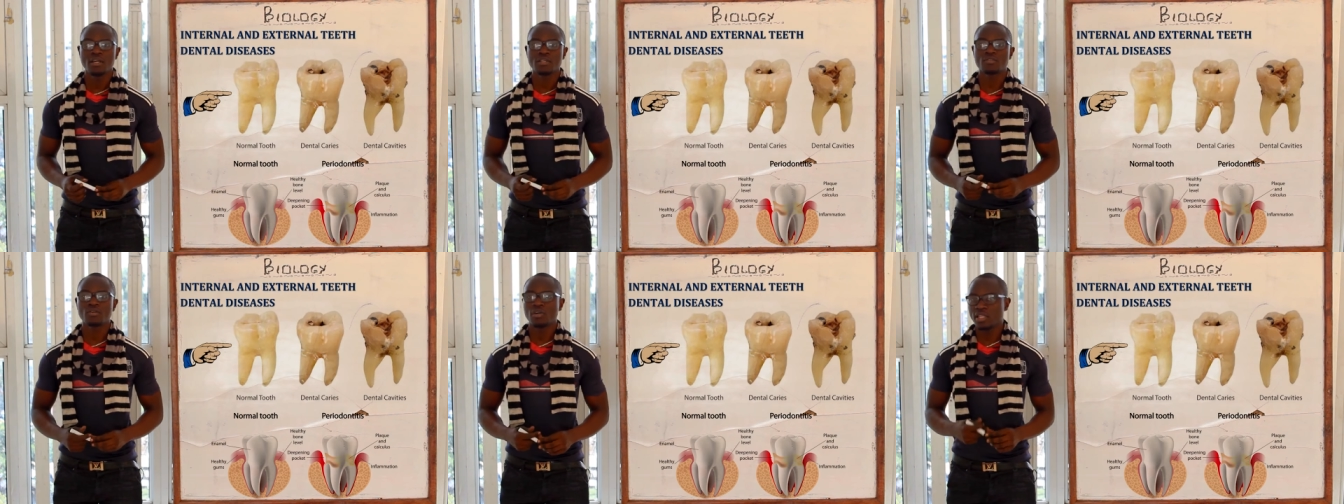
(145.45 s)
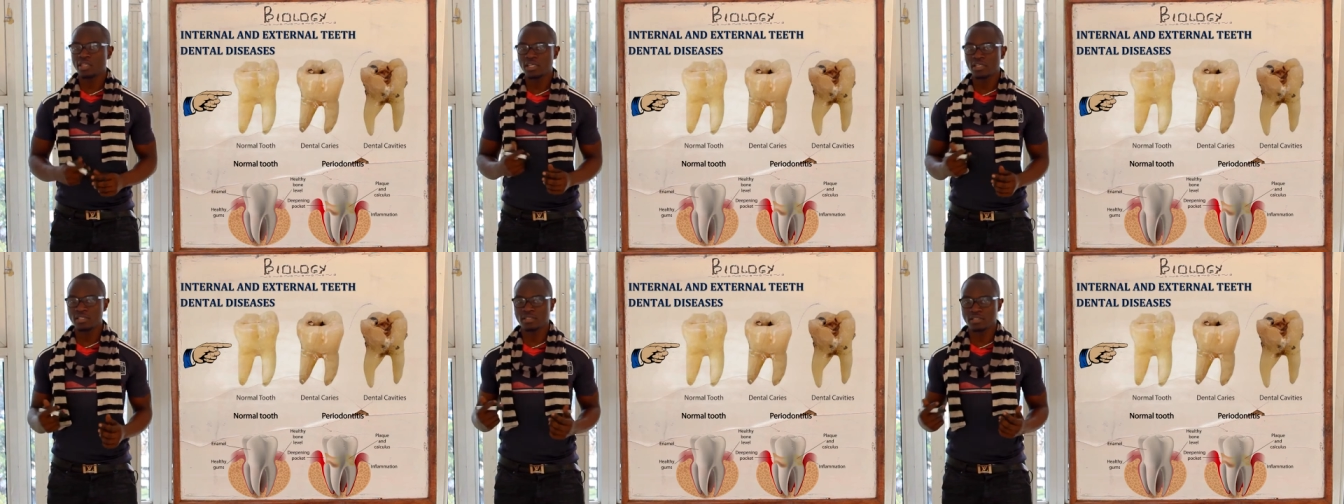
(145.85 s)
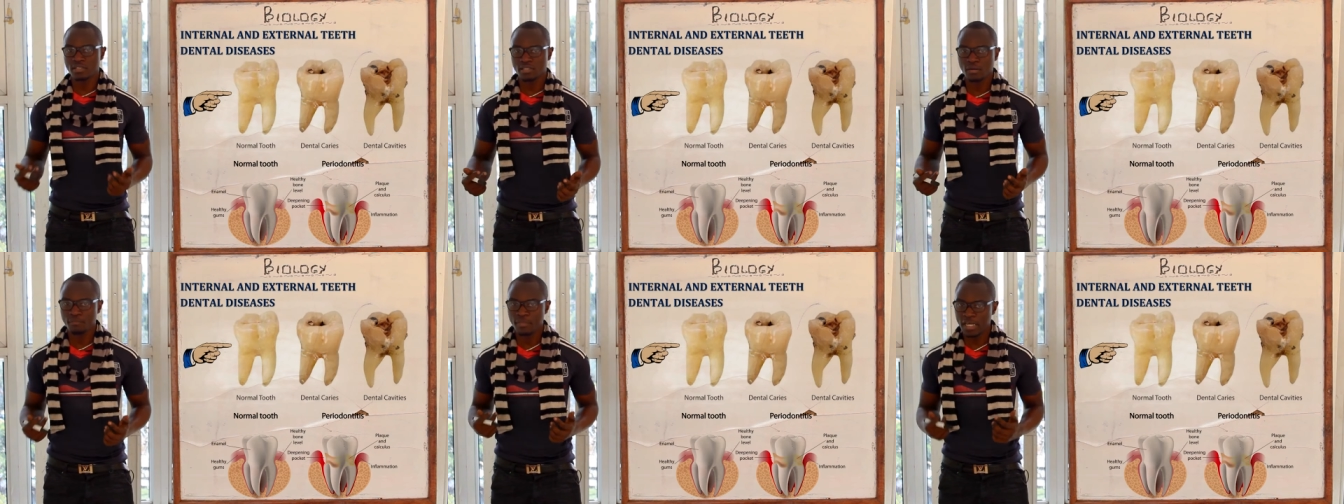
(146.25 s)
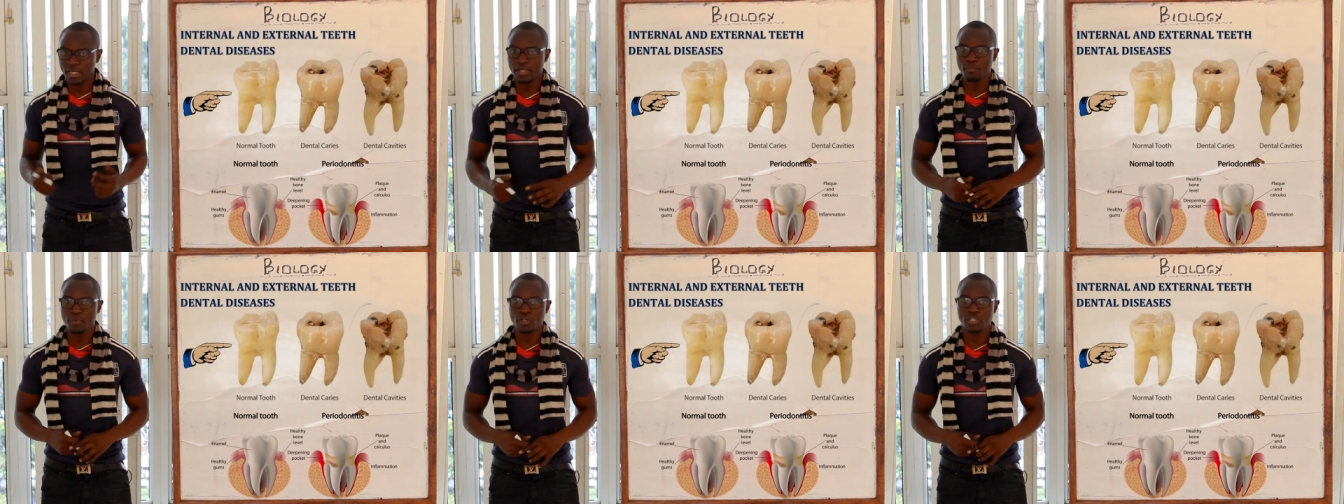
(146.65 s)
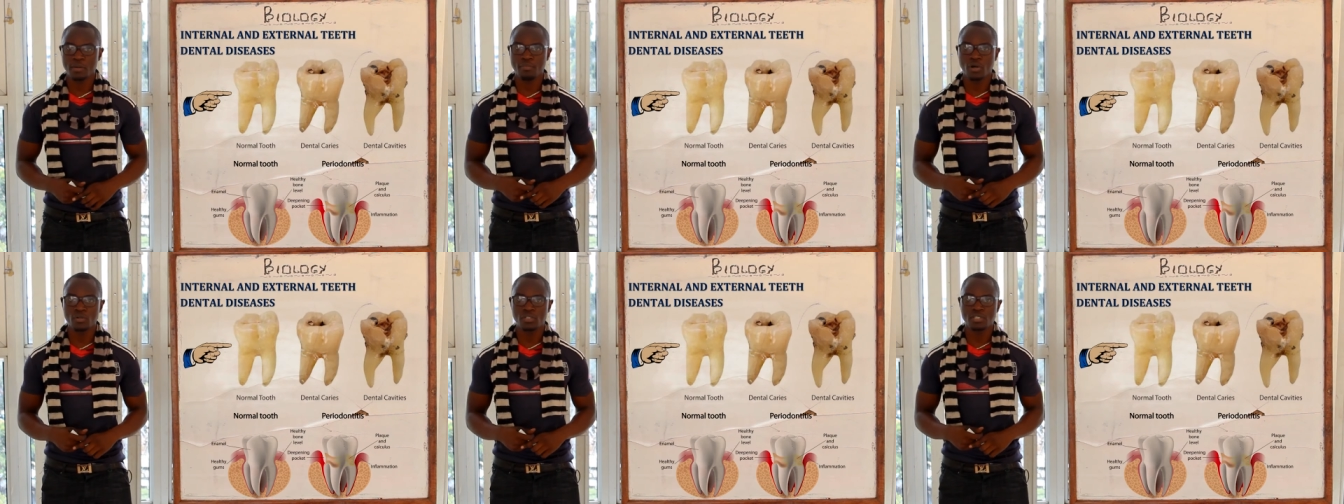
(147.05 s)
So this is mainly brought
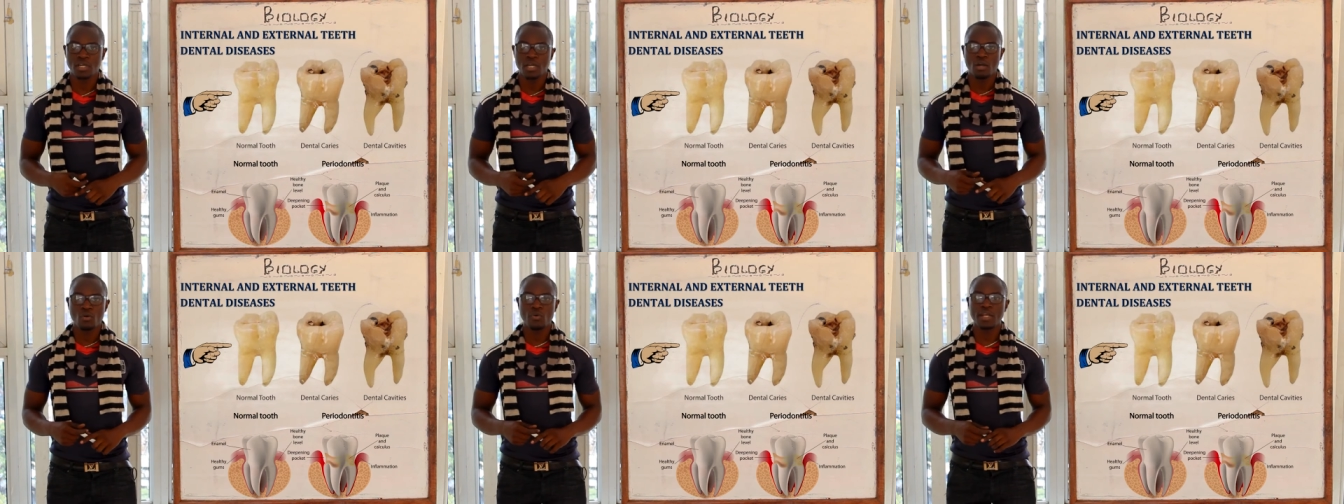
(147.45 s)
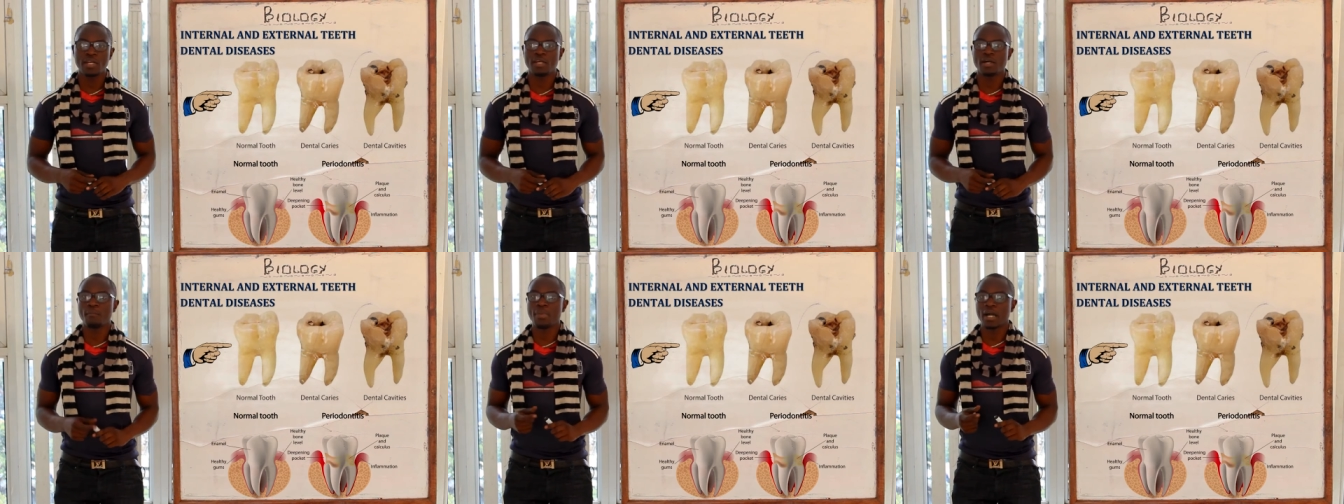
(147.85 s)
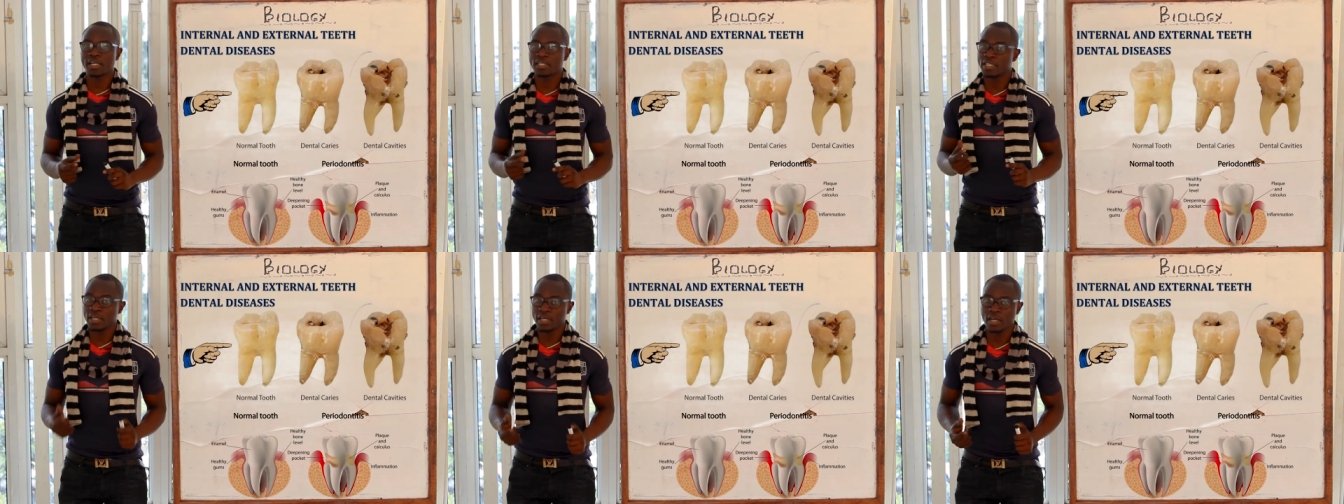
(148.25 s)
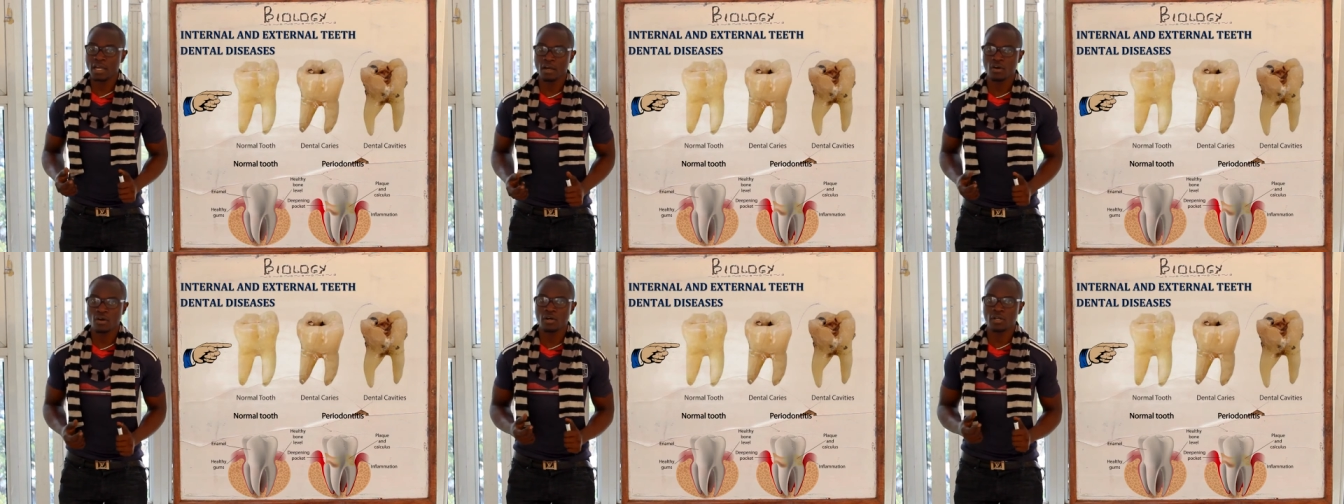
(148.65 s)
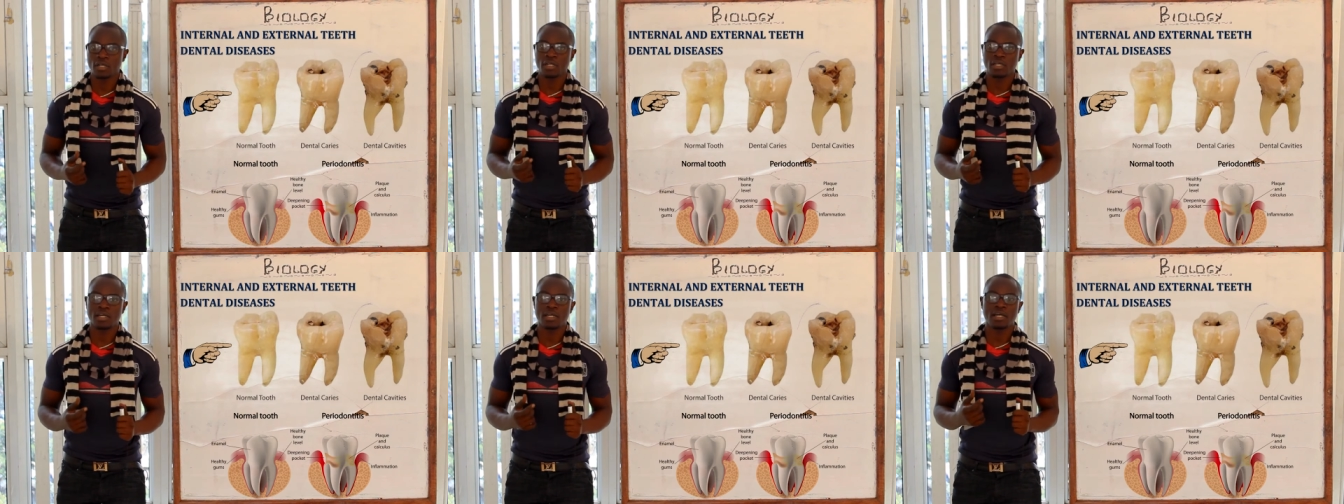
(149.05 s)
about when bacteria
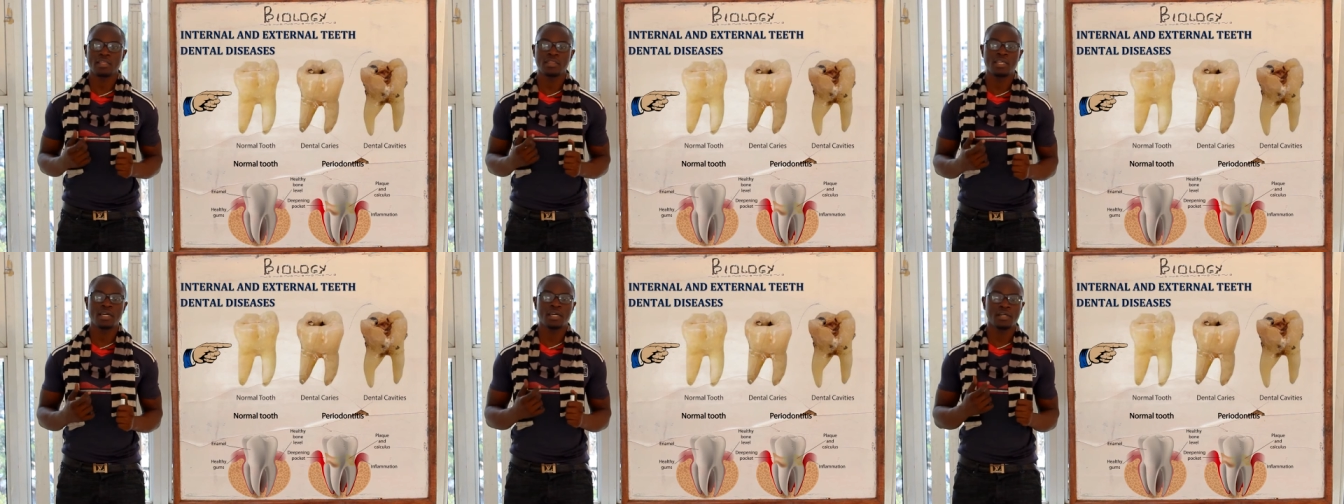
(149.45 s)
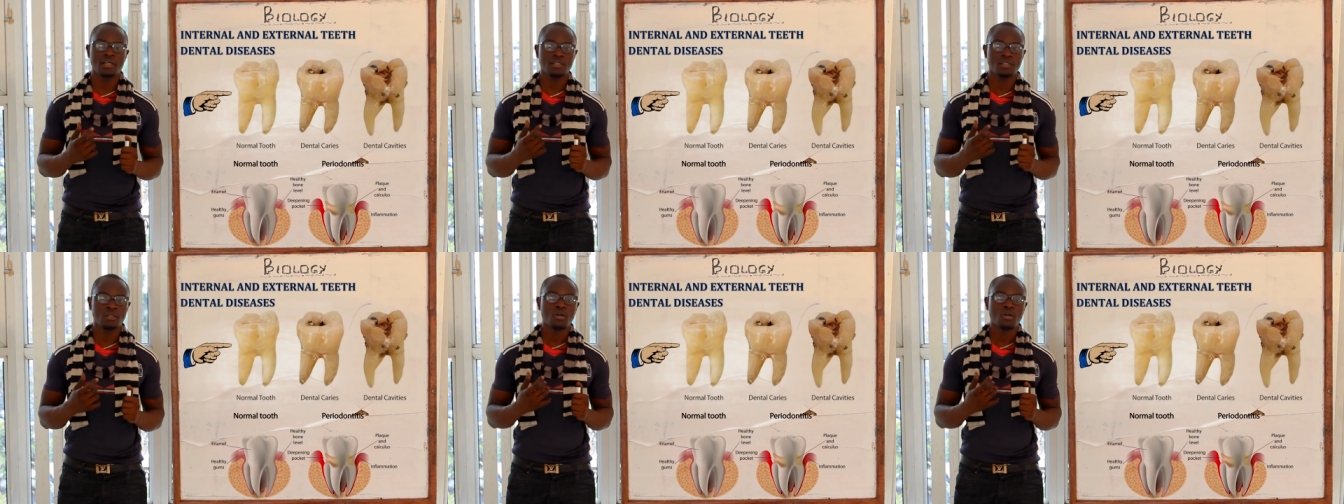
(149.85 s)
on uh, the